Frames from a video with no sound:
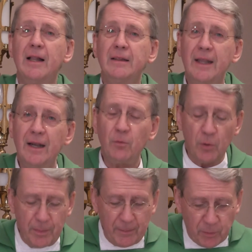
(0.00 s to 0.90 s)
Little
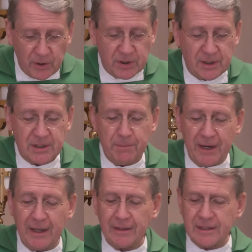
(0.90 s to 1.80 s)
Ruby Bridges,
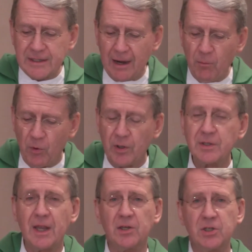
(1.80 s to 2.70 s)
speaking the same words
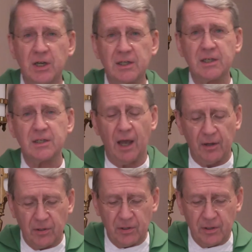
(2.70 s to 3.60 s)
that Jesus
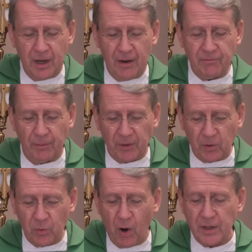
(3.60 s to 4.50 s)
uttered from the
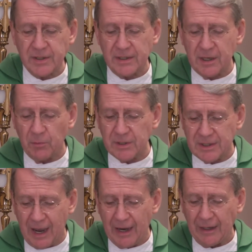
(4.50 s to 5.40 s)
cross as he was
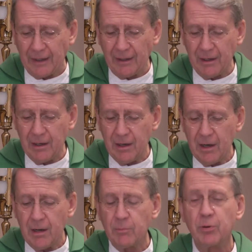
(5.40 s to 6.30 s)
dying,
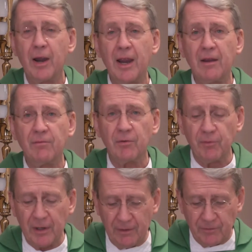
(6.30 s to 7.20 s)
praying for
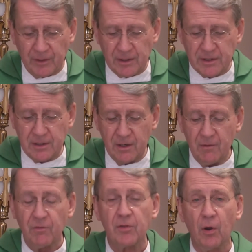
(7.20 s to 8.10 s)
forgiveness
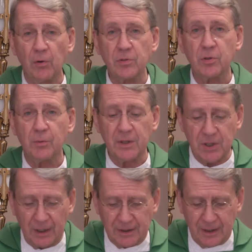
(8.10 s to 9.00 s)
for those who
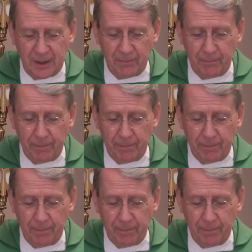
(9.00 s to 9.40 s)
rejected him.